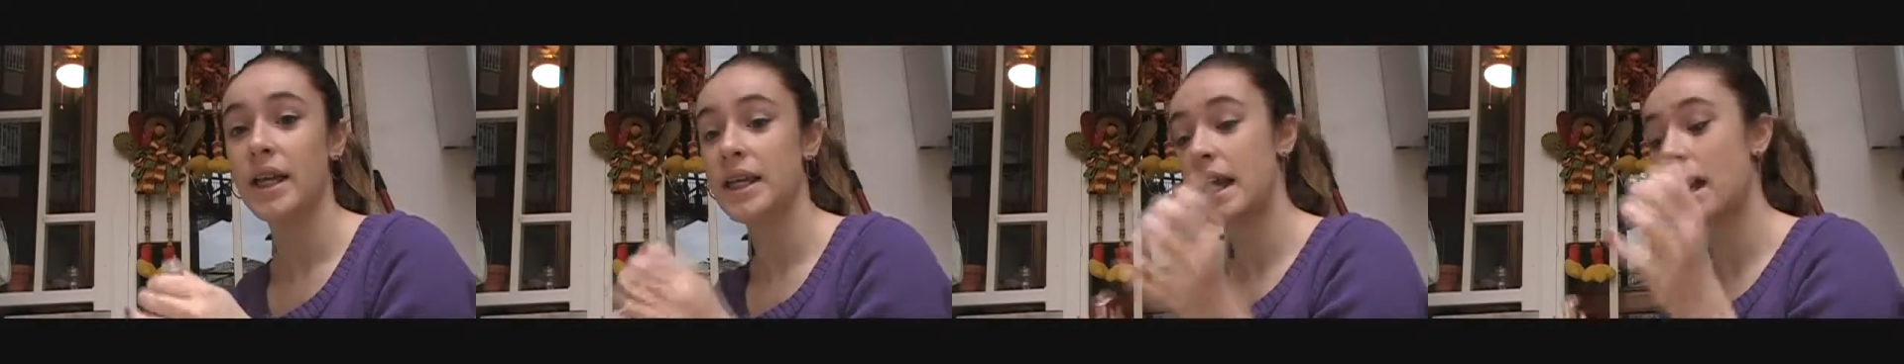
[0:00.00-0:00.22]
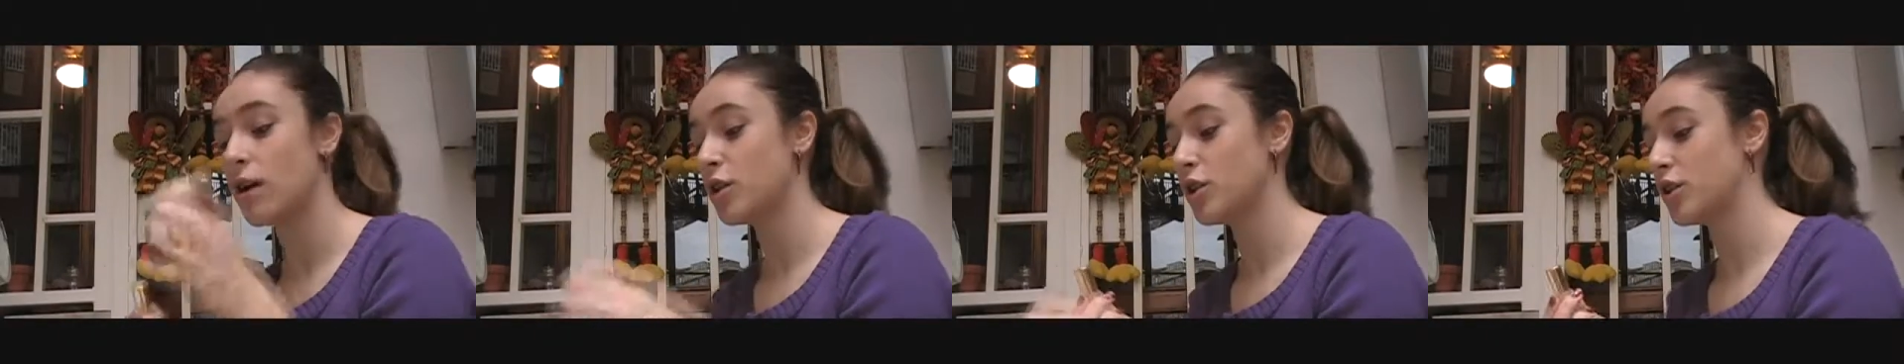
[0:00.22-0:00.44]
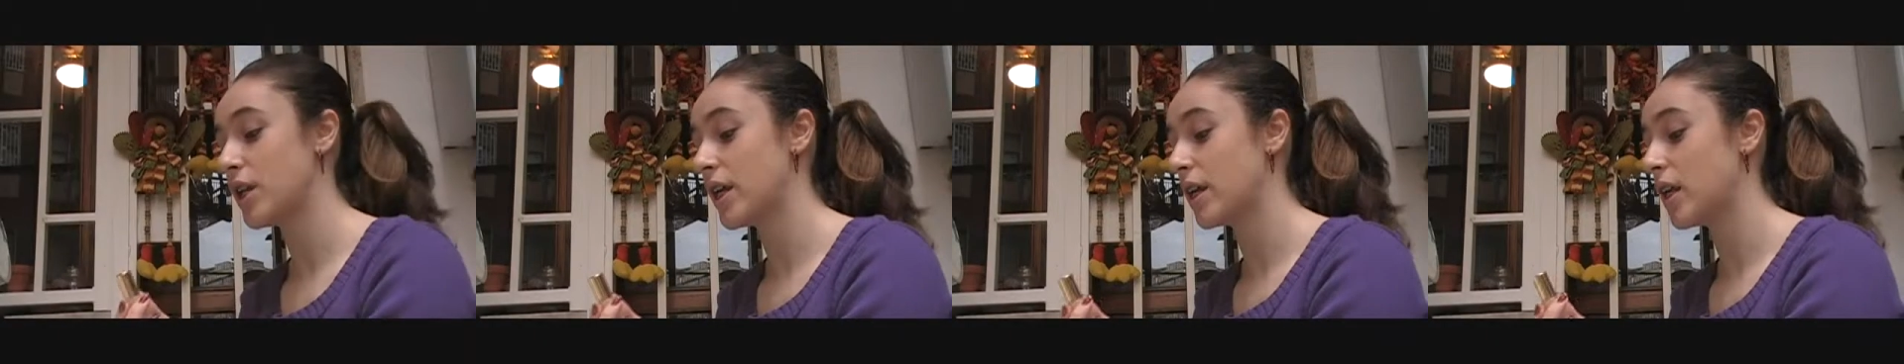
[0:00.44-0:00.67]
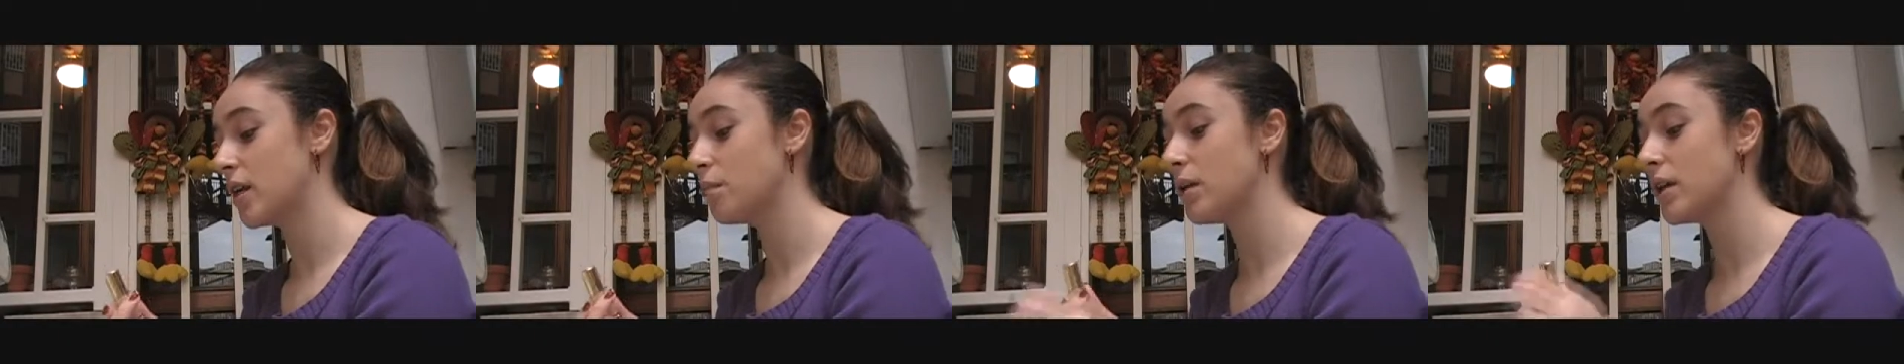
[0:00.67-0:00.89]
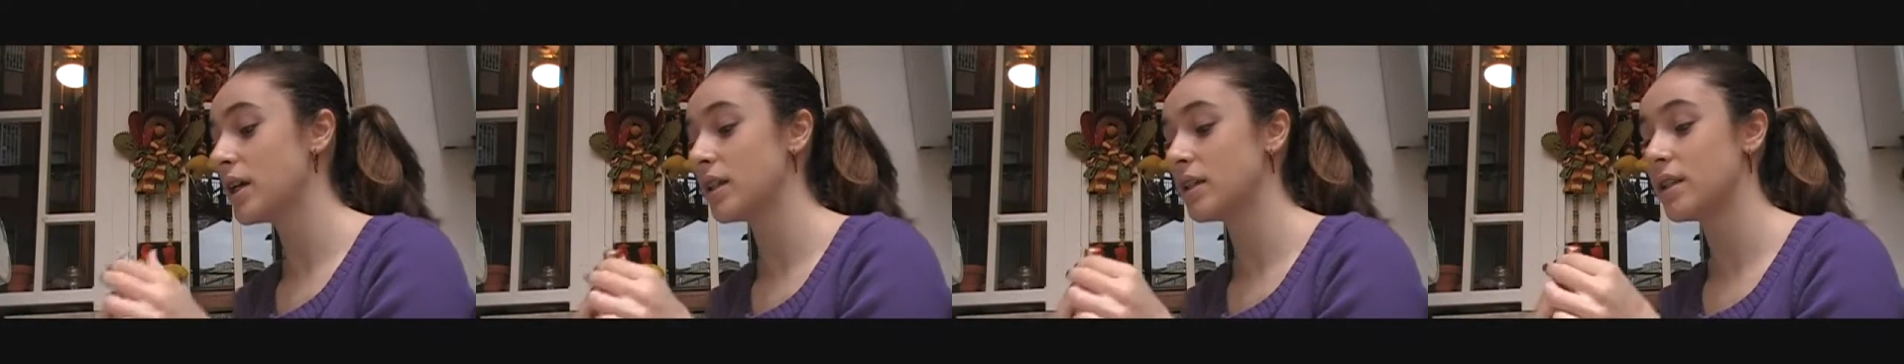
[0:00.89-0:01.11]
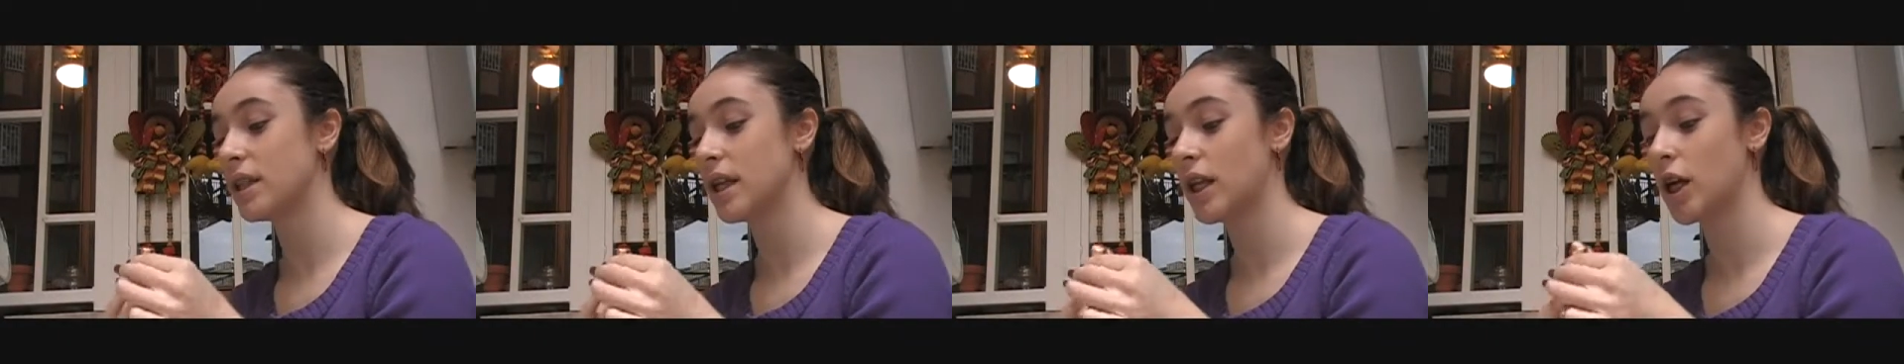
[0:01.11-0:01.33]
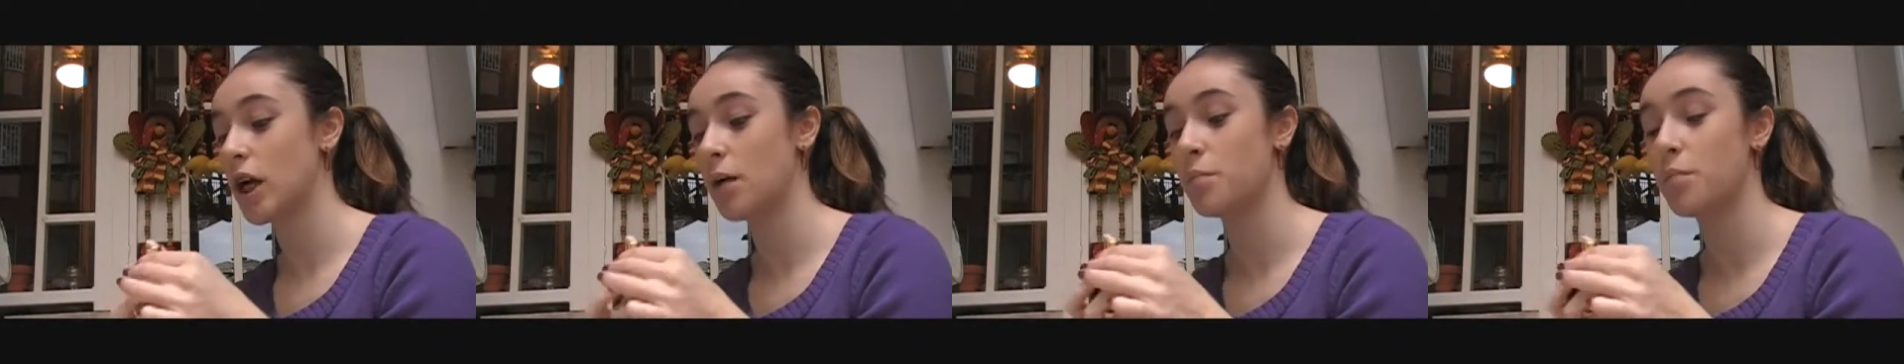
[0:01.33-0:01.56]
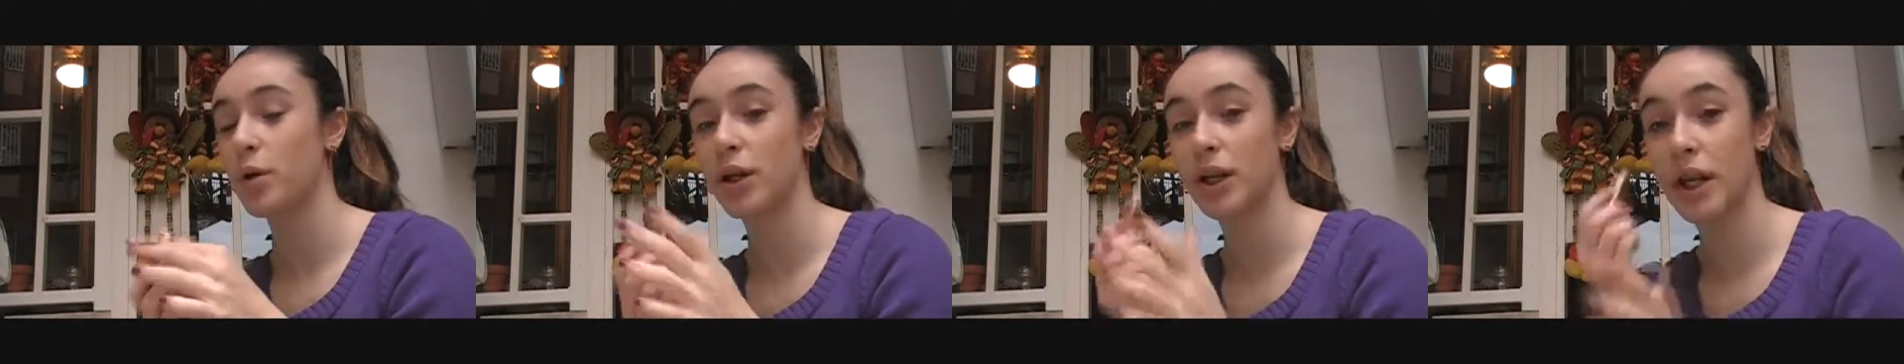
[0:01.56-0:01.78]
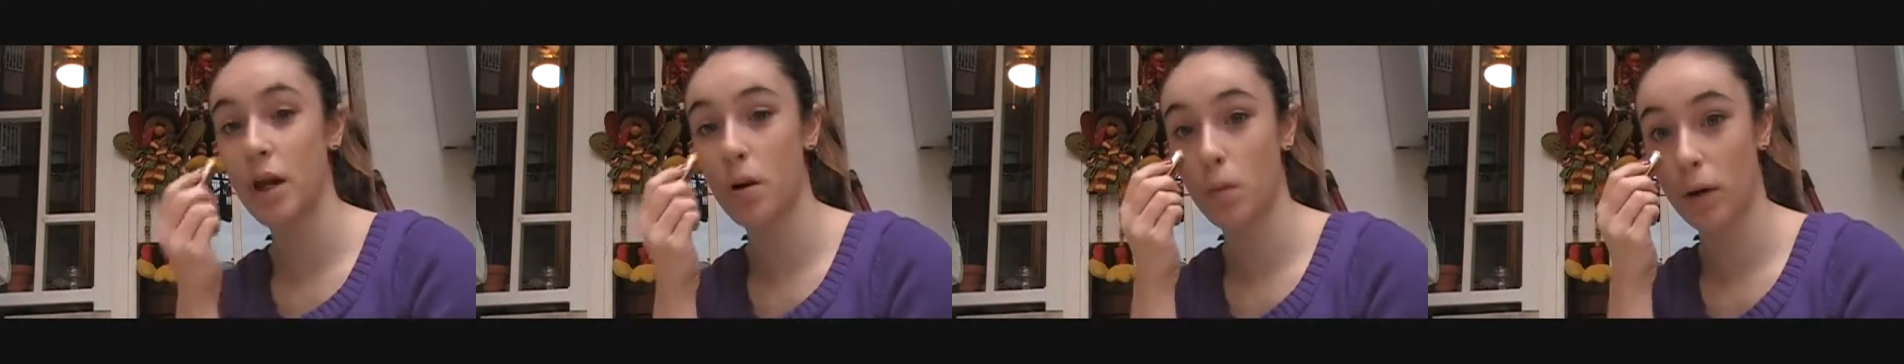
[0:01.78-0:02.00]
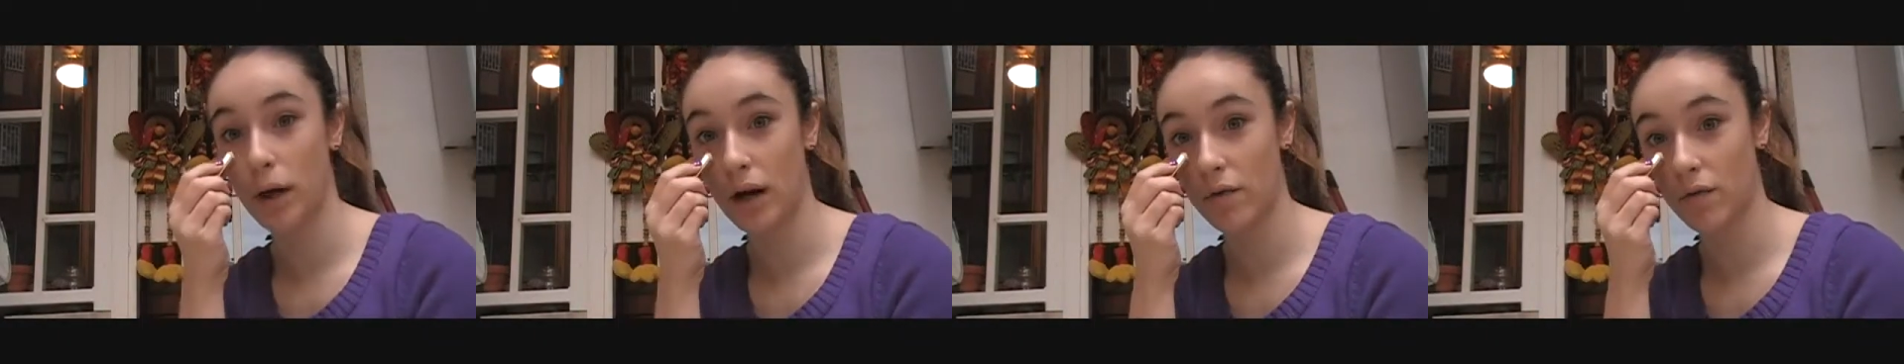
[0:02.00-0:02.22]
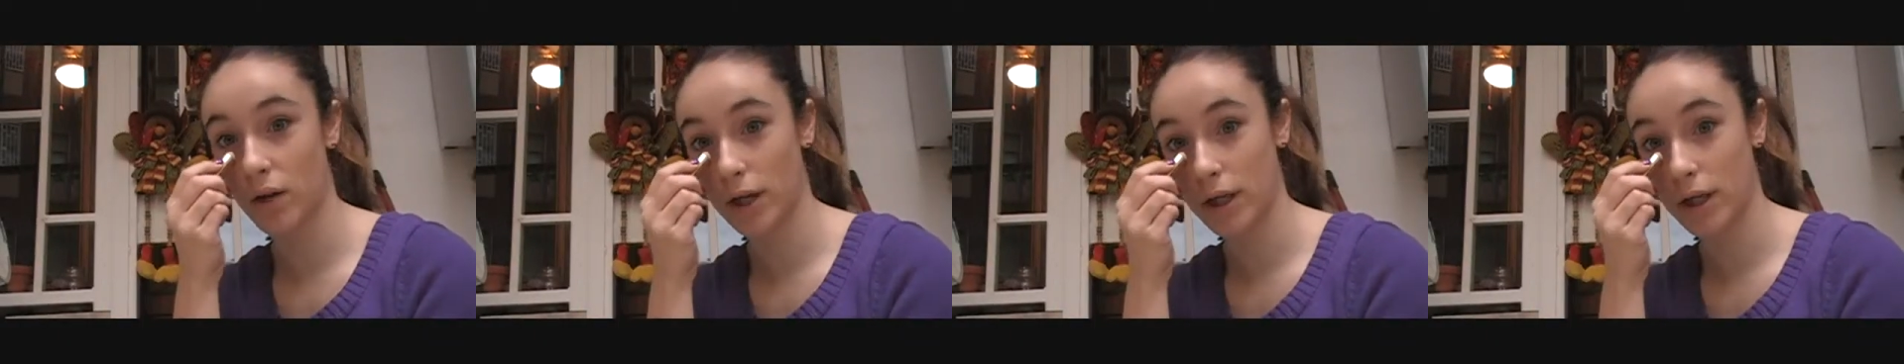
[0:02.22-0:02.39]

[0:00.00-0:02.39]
Now just taking my concealer, I'm putting it wherever